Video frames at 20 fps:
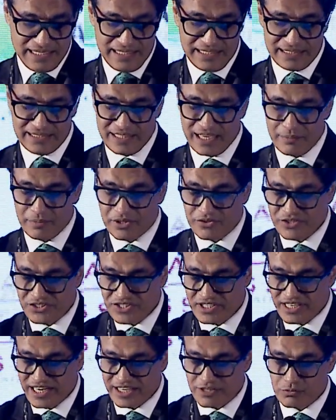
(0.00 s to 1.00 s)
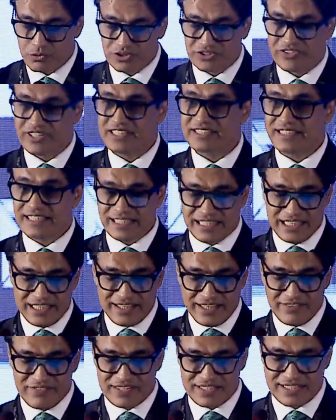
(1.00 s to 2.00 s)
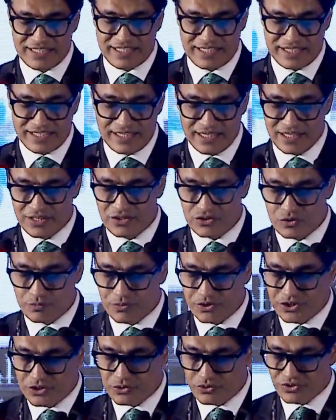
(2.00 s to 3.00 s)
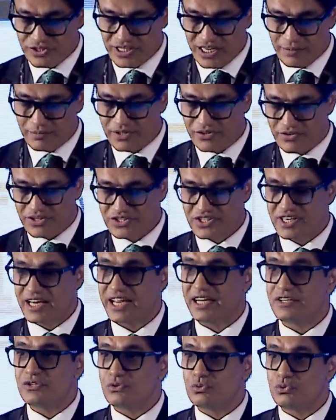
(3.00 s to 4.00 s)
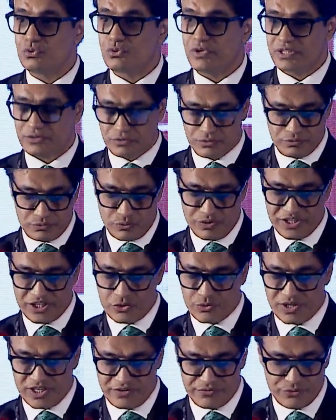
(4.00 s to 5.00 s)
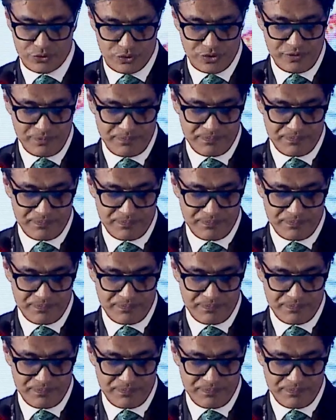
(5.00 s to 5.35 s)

The Arbitration Act was recently revisited to produce the Arbitration Act 2024